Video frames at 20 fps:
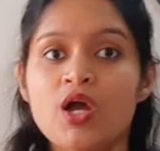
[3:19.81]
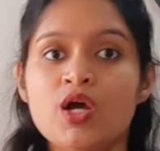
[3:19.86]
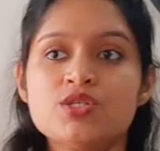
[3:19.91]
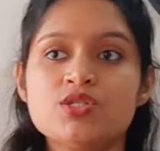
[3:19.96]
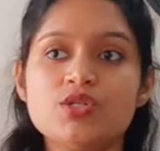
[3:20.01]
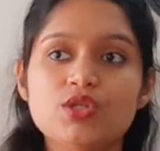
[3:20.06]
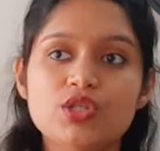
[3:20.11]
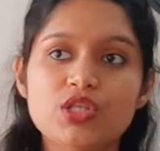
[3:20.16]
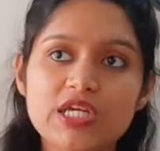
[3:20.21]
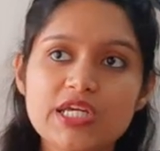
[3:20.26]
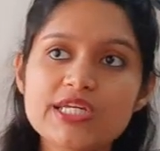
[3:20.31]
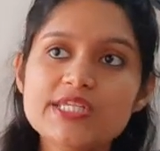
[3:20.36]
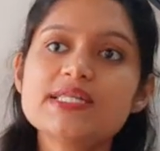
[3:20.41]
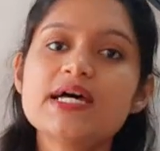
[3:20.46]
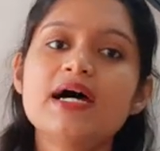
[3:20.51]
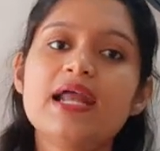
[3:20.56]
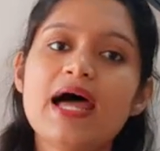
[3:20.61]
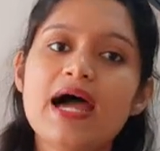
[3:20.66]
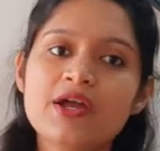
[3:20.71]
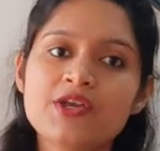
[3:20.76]
So these
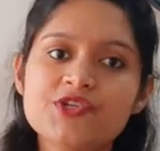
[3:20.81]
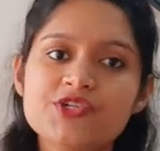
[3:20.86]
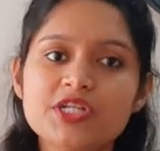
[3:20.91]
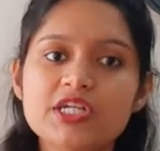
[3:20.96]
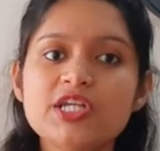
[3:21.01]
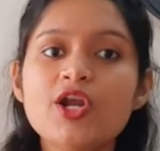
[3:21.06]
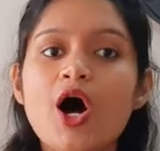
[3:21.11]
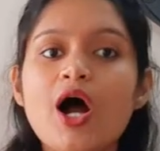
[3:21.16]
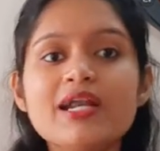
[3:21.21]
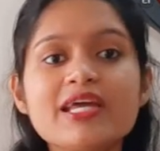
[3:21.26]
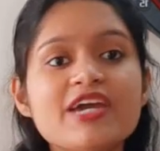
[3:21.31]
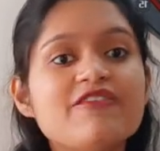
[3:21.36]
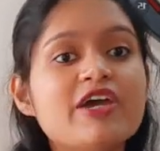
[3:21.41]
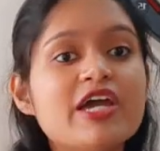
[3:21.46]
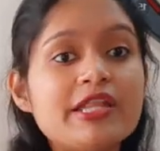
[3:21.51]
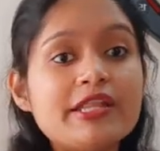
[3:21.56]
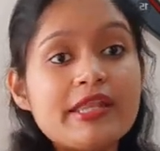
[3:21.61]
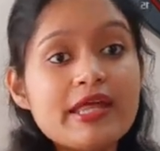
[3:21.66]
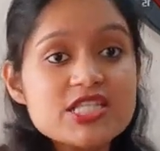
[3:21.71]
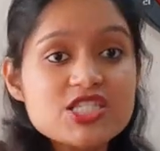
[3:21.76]
are actually not
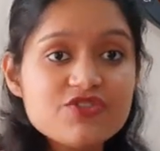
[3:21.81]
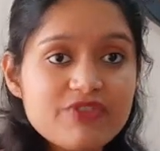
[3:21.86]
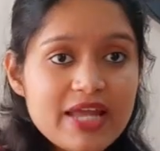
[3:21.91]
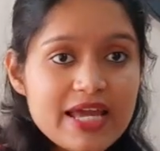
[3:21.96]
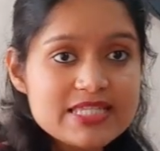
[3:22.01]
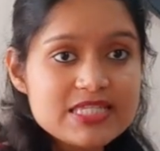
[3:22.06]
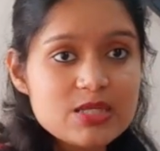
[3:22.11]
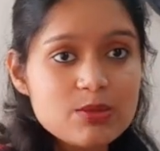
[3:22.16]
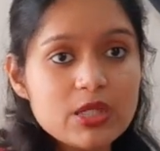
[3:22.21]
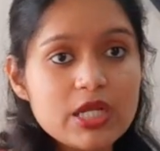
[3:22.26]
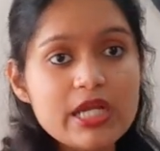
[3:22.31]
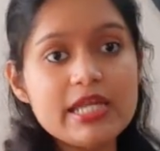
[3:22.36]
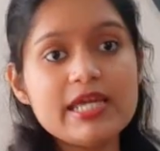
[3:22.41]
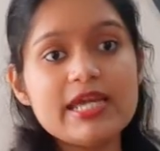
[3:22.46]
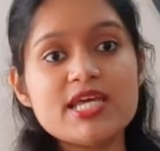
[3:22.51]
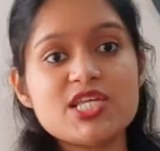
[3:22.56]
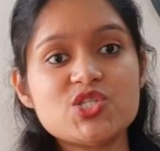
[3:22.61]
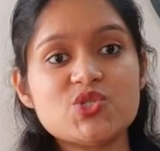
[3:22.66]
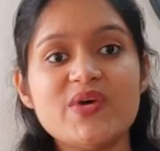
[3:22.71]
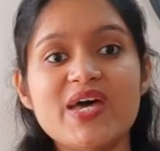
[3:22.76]
giving this
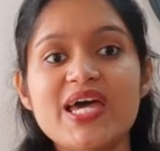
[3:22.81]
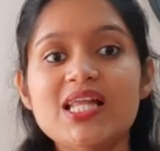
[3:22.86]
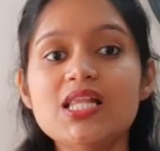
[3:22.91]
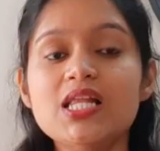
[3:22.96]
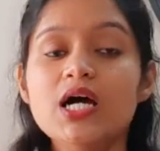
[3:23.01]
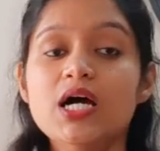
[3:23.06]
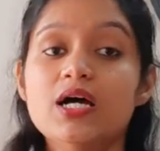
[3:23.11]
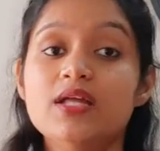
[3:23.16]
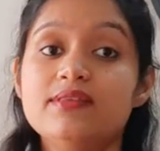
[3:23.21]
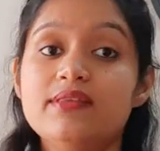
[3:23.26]
flexibility as well.